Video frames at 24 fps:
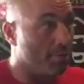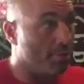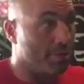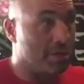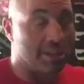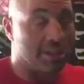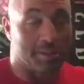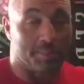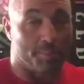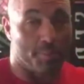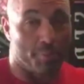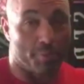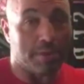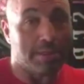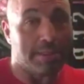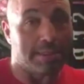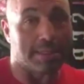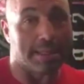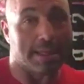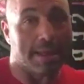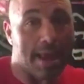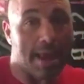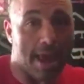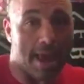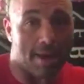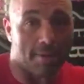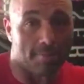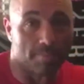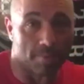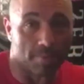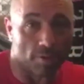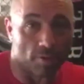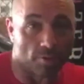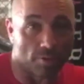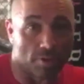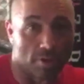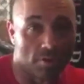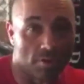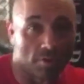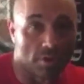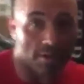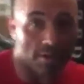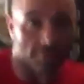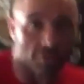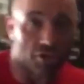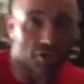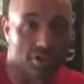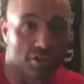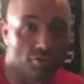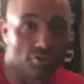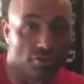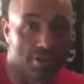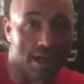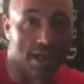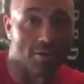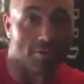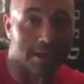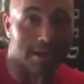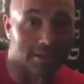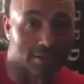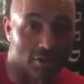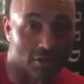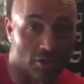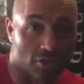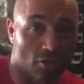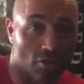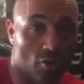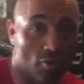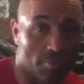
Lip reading: sprinting at him. You generate so